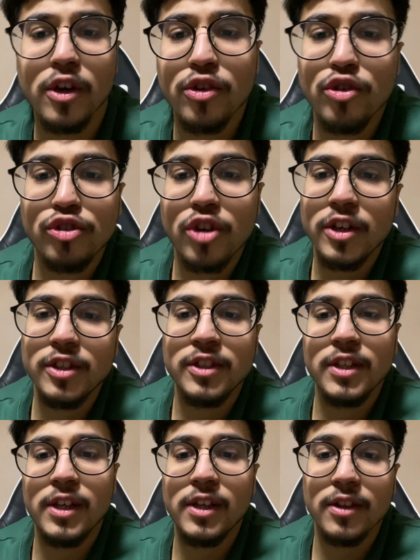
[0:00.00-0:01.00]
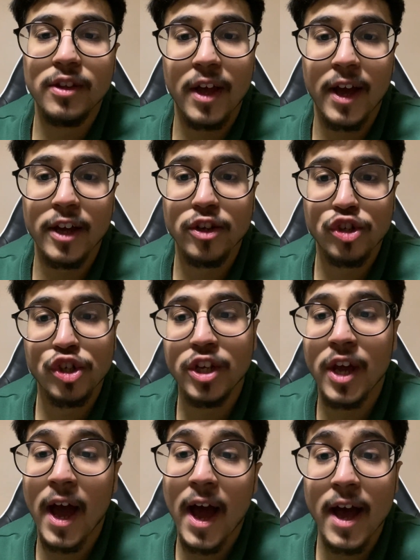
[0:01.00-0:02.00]
you start to see that she
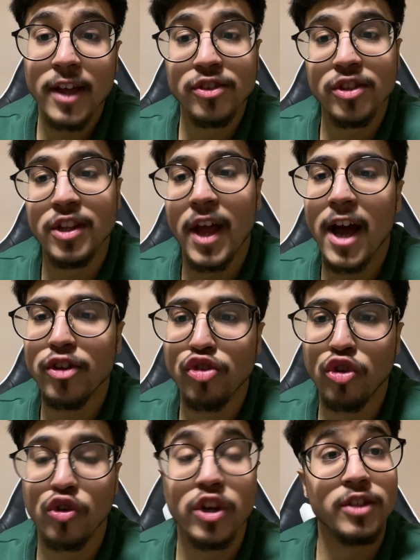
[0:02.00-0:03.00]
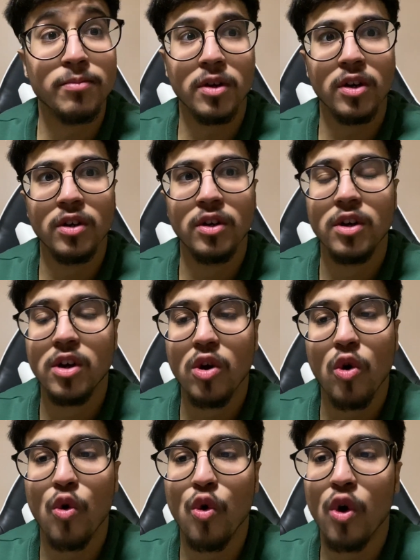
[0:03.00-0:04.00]
has natural charisma
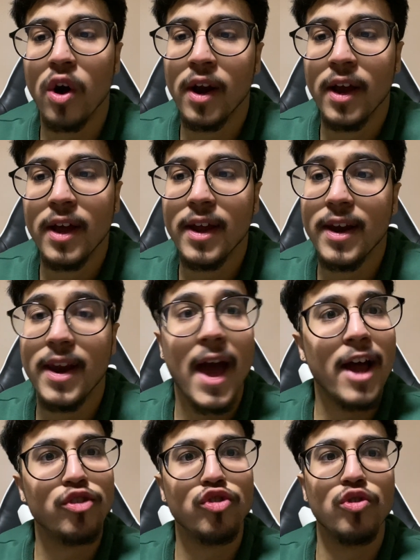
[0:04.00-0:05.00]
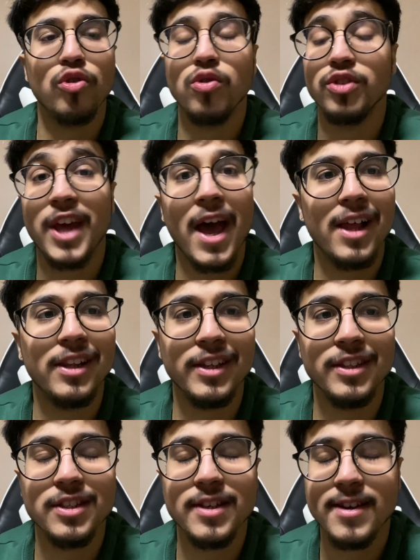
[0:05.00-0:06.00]
or natural
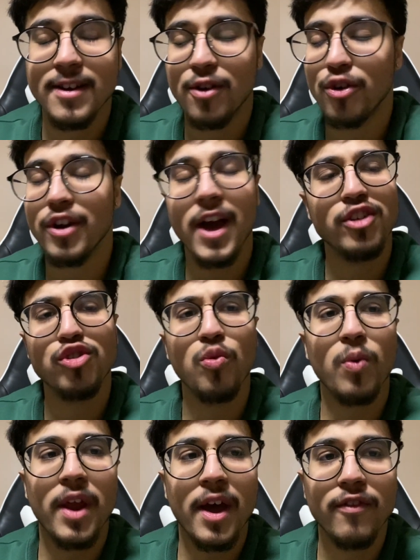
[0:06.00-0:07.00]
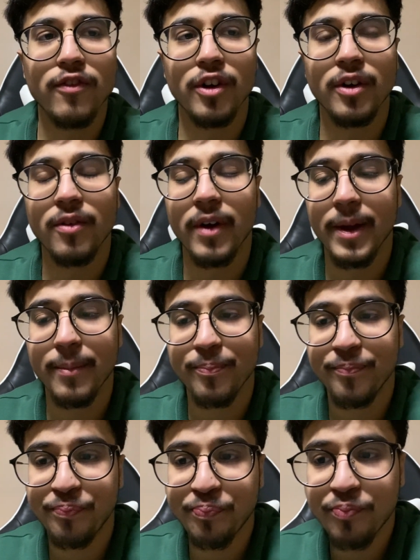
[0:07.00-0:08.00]
talent or natural whatever, right?
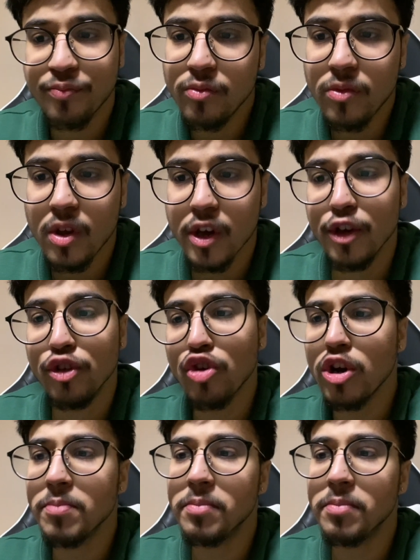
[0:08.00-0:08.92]
You start to